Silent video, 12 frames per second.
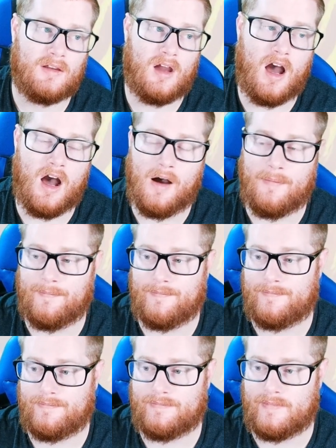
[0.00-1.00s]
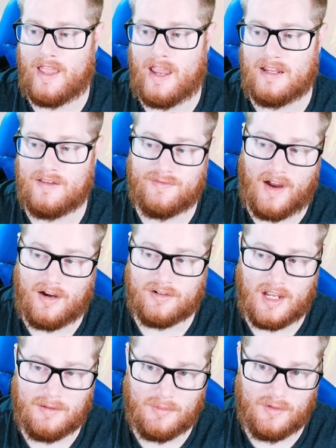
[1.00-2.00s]
any fire
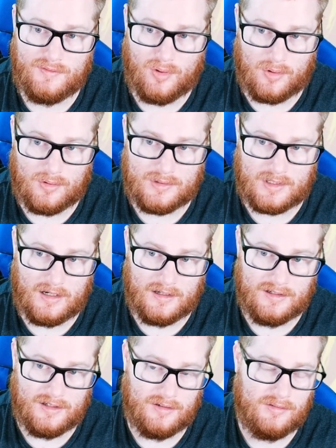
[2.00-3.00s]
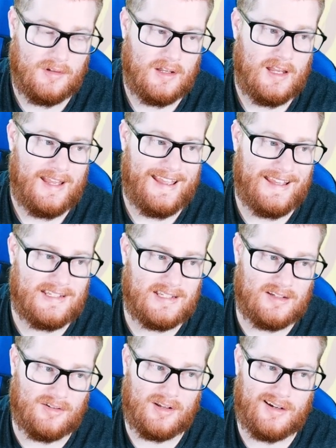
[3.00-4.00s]
type move Torkoal is gonna do. It's
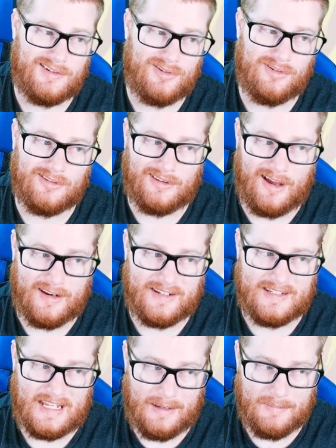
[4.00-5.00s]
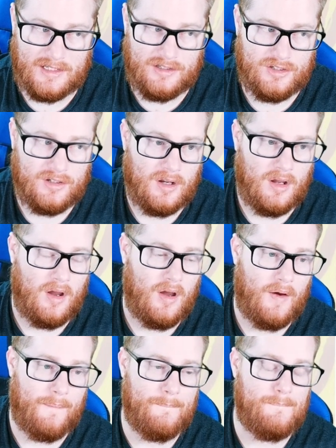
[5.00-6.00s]
still gonna do a lot of damage,
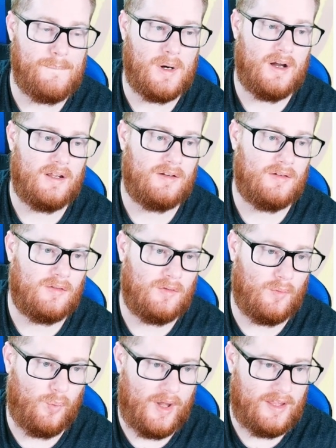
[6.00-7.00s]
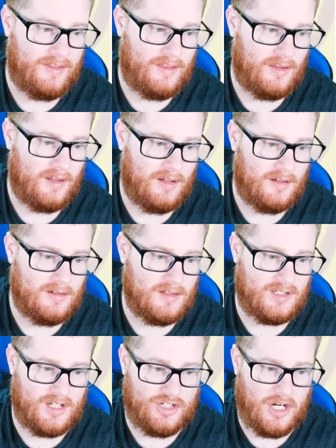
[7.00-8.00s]
but with
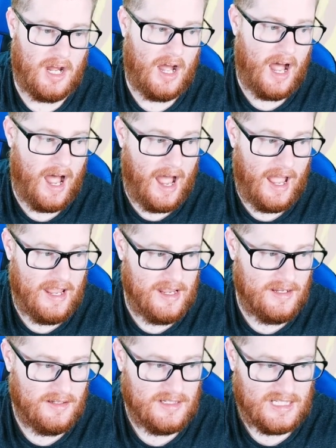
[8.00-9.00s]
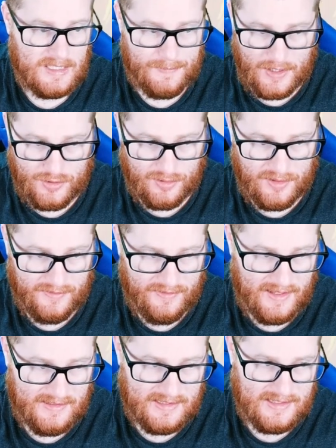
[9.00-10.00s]
such a high special
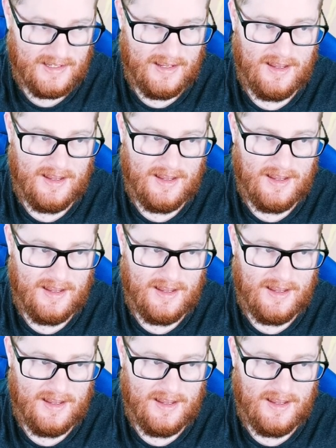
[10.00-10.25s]
defense,